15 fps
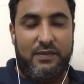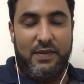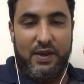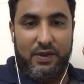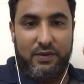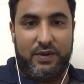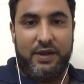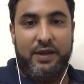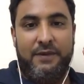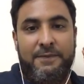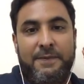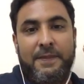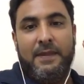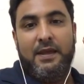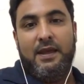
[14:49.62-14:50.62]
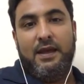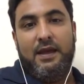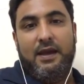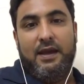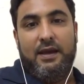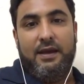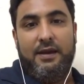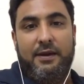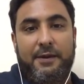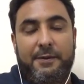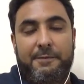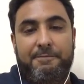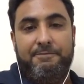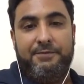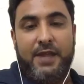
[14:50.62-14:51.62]
Okay?
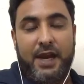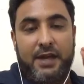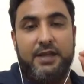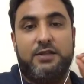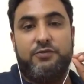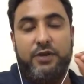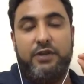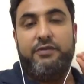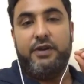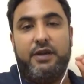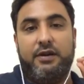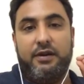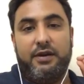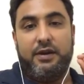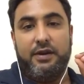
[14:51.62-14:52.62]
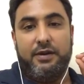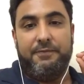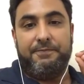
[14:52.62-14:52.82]
That is very, very critical.